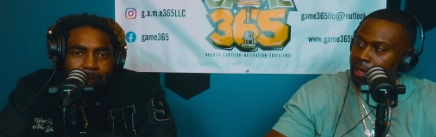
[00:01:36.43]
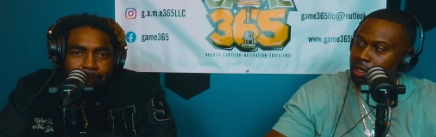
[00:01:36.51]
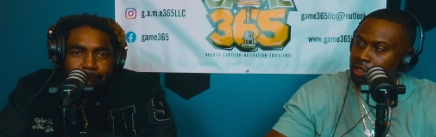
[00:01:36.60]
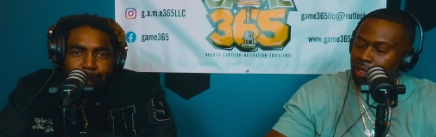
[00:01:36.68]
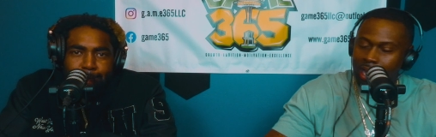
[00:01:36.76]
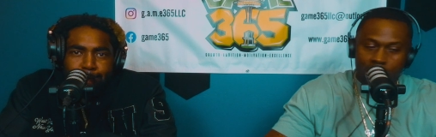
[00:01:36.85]
Speaker 1: Cause
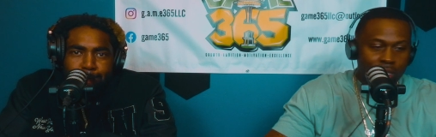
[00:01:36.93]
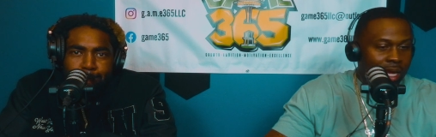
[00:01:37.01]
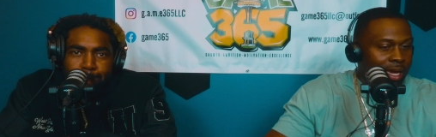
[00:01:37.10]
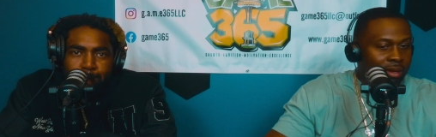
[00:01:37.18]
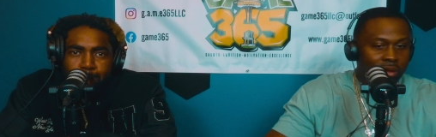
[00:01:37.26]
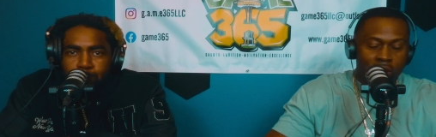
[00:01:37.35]
you guys
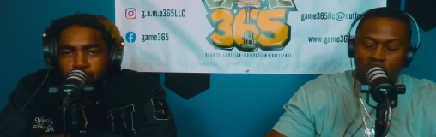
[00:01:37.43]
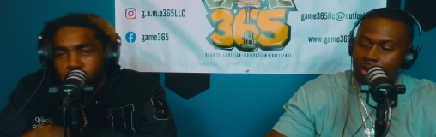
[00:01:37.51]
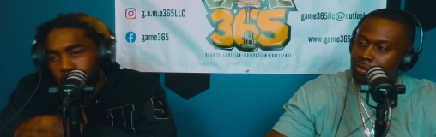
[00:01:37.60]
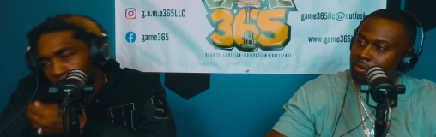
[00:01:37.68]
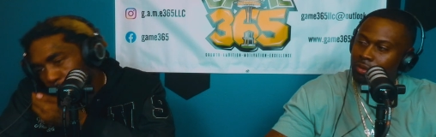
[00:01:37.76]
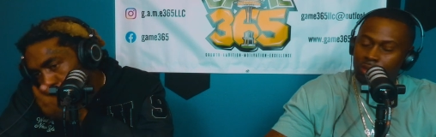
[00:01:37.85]
got, mm. you know,
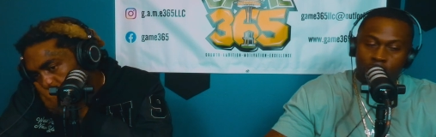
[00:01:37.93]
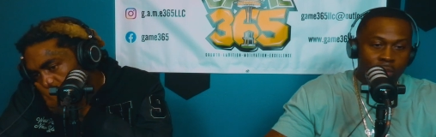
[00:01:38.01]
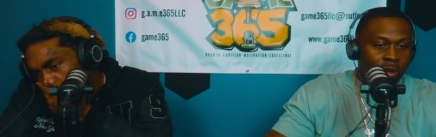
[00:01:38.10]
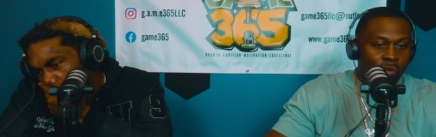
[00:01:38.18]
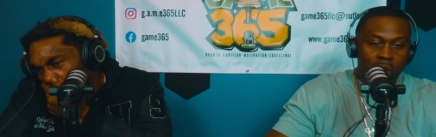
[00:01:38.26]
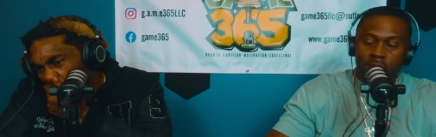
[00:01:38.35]

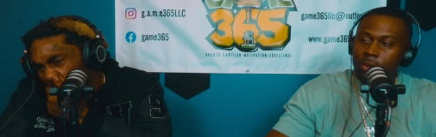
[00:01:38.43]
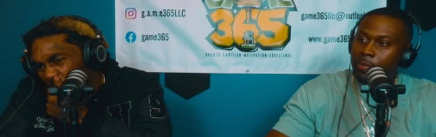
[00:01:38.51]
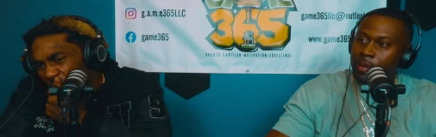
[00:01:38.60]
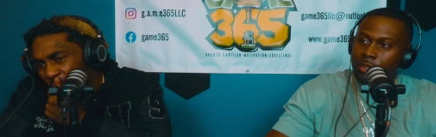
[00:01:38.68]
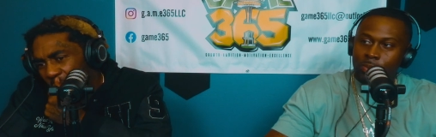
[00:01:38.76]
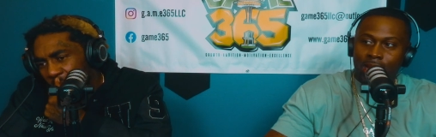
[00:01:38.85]
rest in
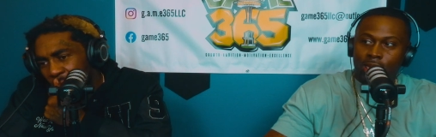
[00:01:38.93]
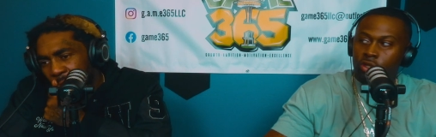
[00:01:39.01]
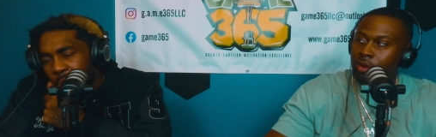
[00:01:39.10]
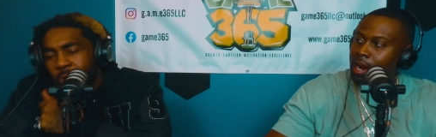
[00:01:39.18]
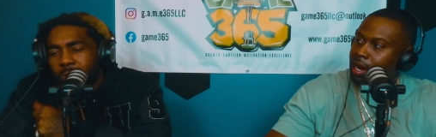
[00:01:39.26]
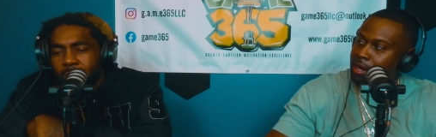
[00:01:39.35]
peace, Mac
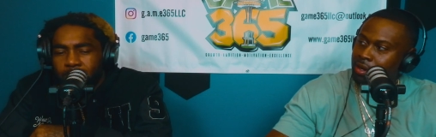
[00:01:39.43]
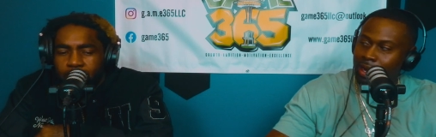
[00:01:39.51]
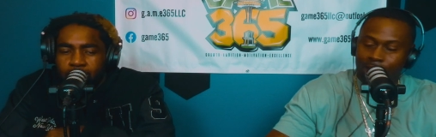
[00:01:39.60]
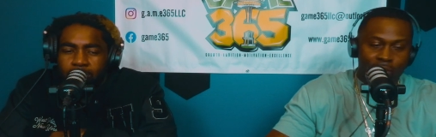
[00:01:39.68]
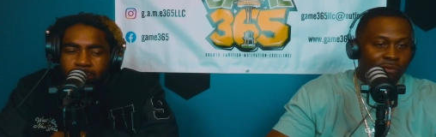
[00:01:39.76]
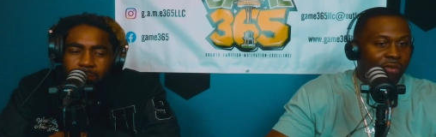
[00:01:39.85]
Dre, you
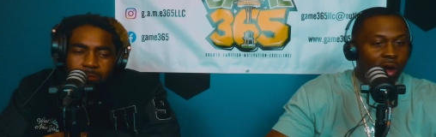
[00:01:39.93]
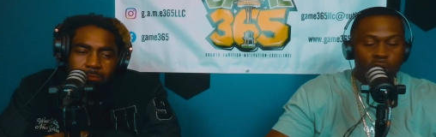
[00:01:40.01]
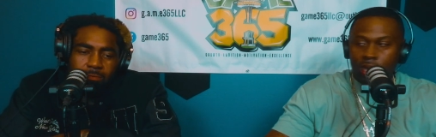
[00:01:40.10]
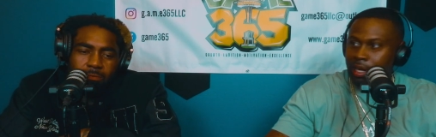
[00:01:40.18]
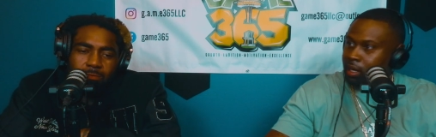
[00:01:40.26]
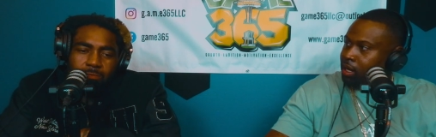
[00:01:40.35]
got
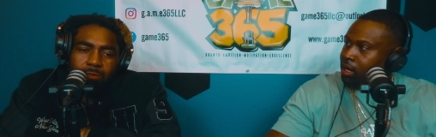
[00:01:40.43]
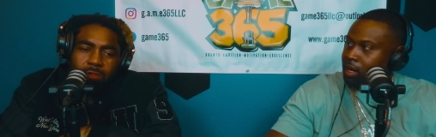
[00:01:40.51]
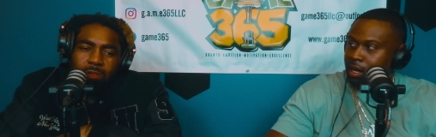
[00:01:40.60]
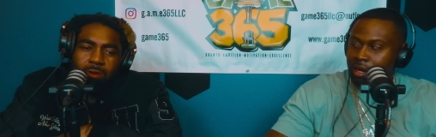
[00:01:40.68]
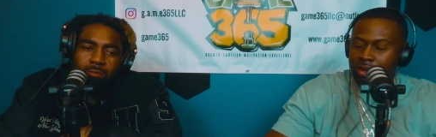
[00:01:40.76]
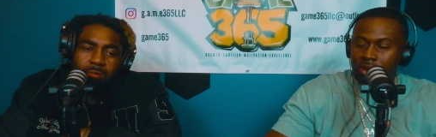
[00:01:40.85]
40. For
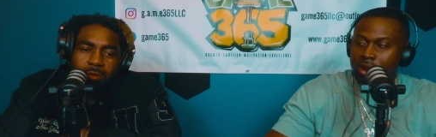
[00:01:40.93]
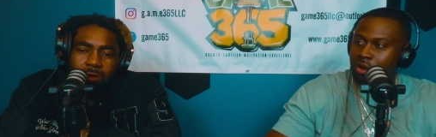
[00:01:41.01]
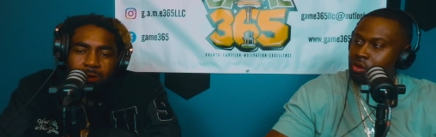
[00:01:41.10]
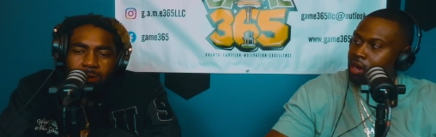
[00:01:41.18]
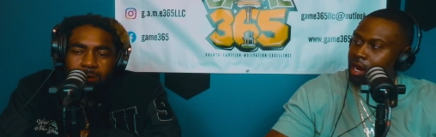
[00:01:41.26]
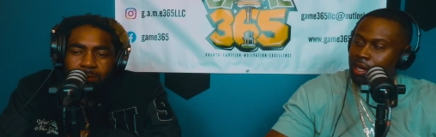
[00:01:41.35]
sure. You know, uh,
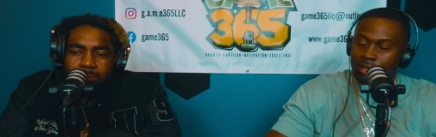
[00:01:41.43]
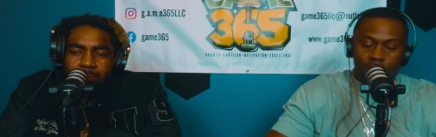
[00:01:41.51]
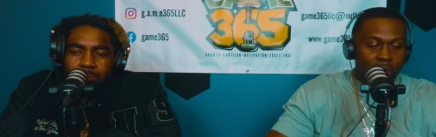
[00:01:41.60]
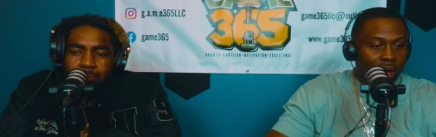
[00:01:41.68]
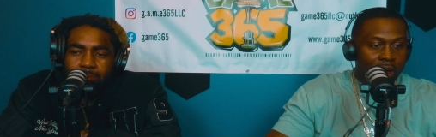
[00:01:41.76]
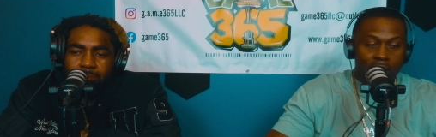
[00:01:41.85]
you guys,
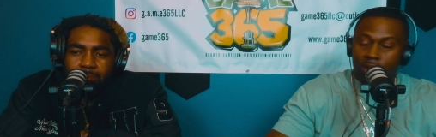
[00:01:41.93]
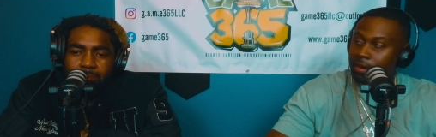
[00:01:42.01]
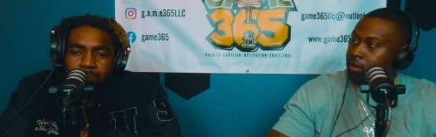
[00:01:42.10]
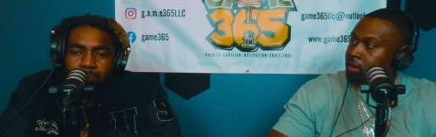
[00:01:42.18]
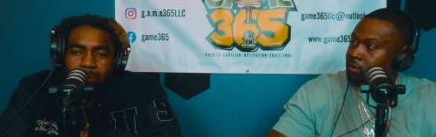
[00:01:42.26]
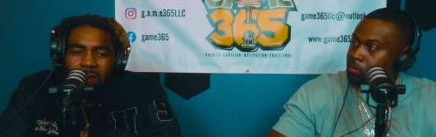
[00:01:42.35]
man.
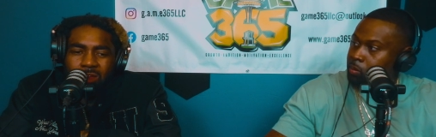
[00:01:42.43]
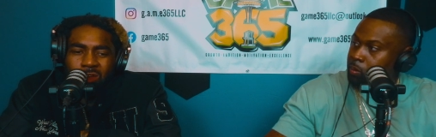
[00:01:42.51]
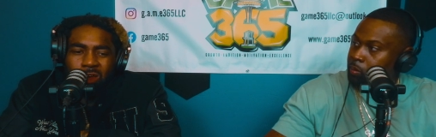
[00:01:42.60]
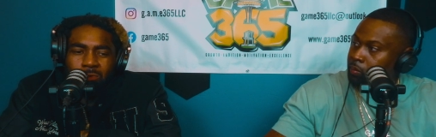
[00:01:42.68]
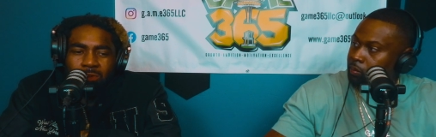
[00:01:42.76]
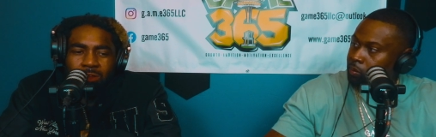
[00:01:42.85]
Speaker 2: Mac J
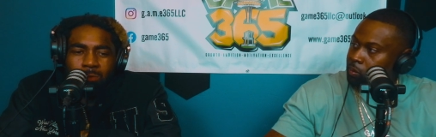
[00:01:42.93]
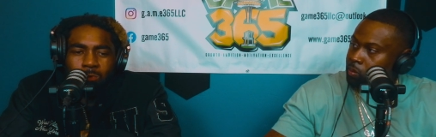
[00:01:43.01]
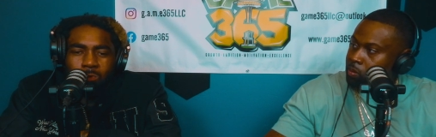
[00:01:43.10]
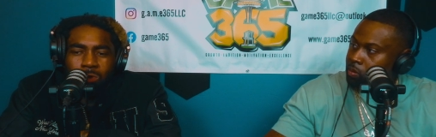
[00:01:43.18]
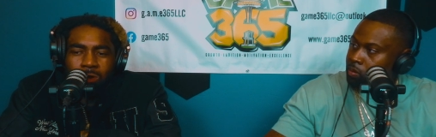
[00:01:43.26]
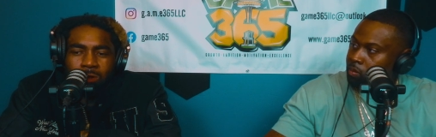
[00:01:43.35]
was number
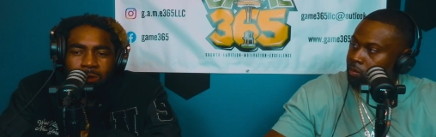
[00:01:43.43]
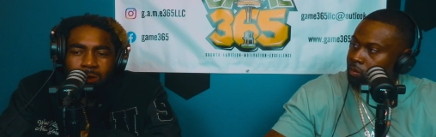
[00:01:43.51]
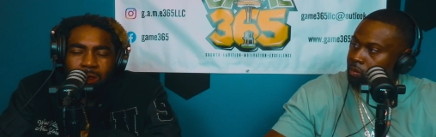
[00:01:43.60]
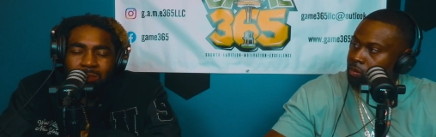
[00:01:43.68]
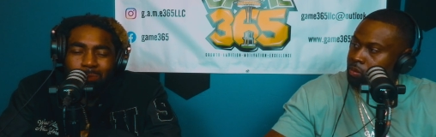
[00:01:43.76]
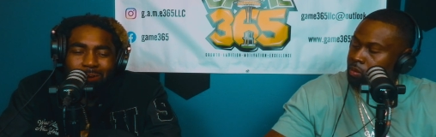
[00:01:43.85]
one.
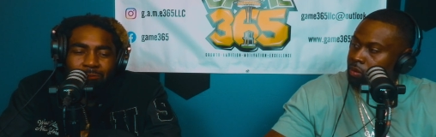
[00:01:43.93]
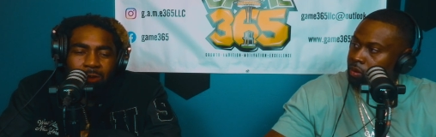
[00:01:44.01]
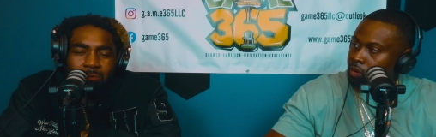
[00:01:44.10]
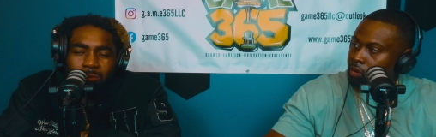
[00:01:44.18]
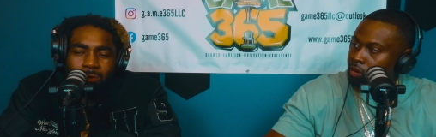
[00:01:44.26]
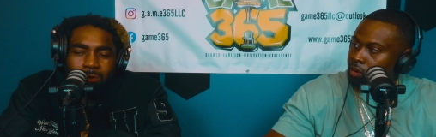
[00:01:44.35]
That's my
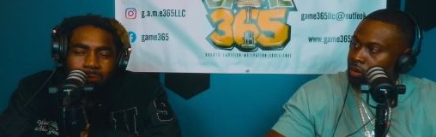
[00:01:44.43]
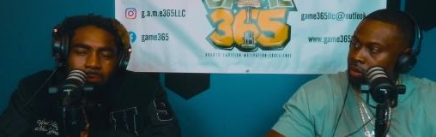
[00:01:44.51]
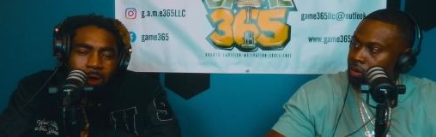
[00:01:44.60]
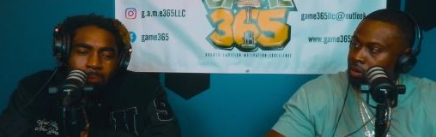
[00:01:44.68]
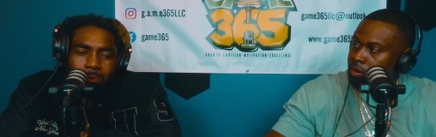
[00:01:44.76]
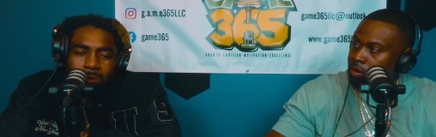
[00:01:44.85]
favorite
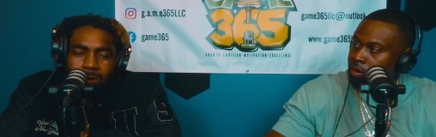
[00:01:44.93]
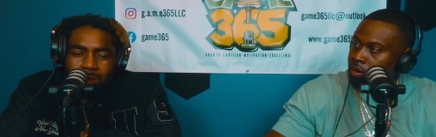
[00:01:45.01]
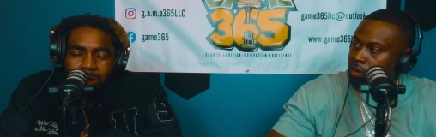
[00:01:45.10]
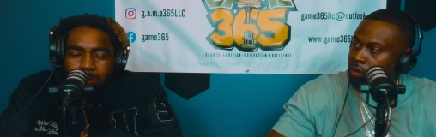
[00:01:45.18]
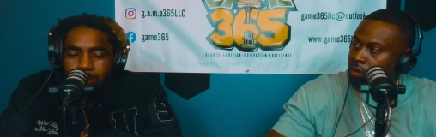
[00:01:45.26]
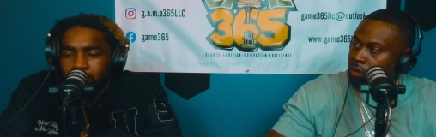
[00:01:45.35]
rapper all
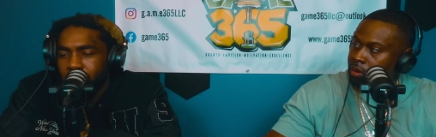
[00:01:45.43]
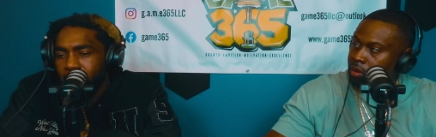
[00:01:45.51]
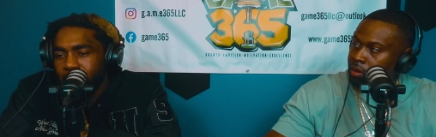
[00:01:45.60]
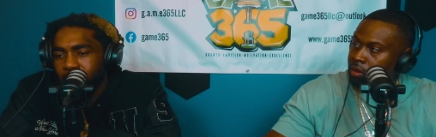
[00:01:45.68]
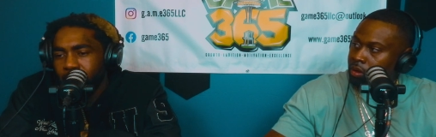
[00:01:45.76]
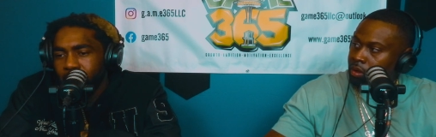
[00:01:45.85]
time. Everybody
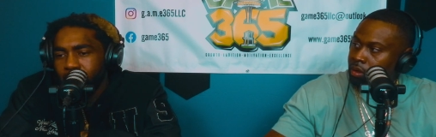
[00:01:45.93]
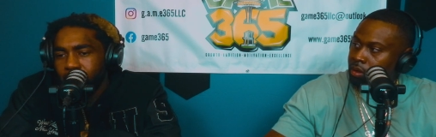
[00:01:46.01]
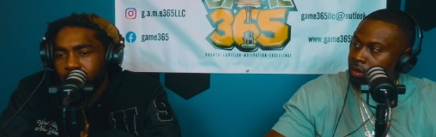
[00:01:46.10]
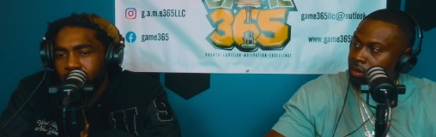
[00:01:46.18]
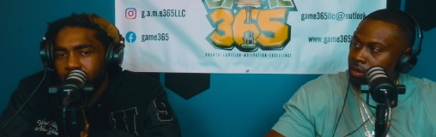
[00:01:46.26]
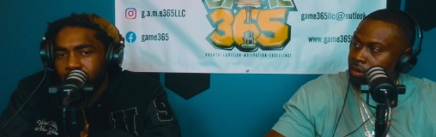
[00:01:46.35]
know that.
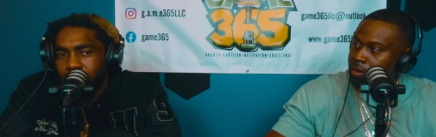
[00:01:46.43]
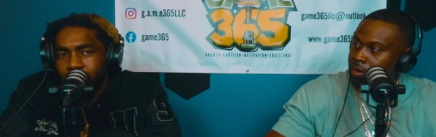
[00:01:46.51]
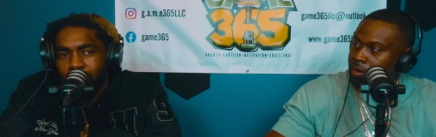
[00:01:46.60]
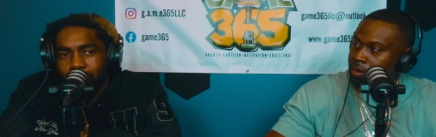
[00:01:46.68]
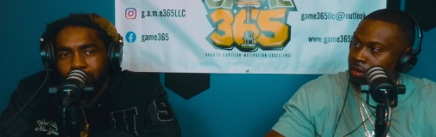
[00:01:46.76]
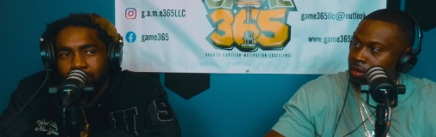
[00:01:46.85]
That's like
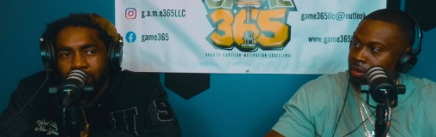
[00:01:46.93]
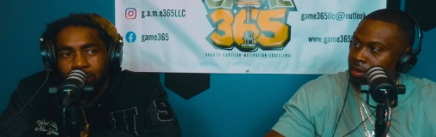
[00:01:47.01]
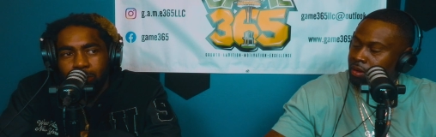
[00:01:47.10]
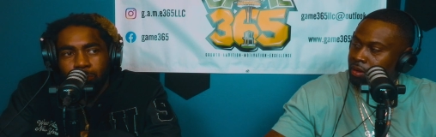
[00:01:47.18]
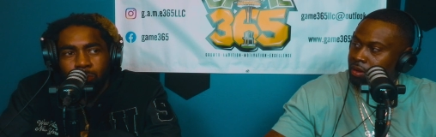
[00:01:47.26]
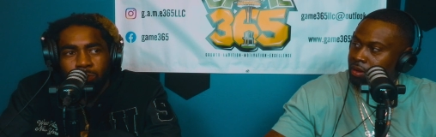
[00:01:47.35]
when it comes to
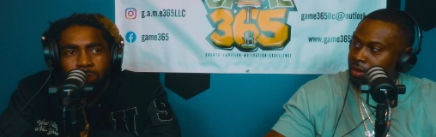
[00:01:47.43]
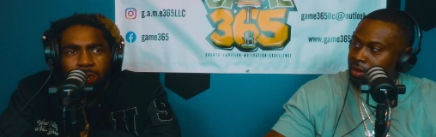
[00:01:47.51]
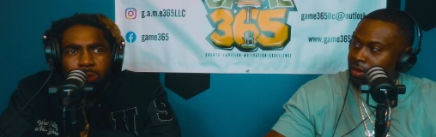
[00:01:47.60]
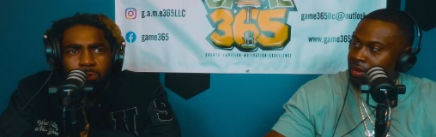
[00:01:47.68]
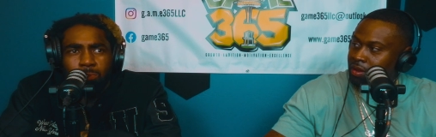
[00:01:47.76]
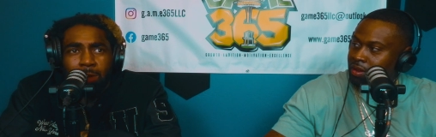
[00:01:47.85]
music, he
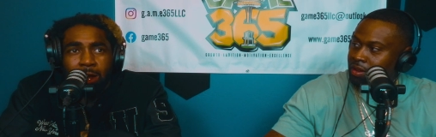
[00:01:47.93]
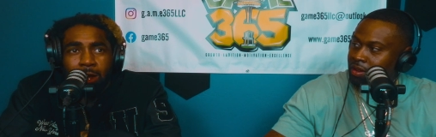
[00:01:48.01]
was my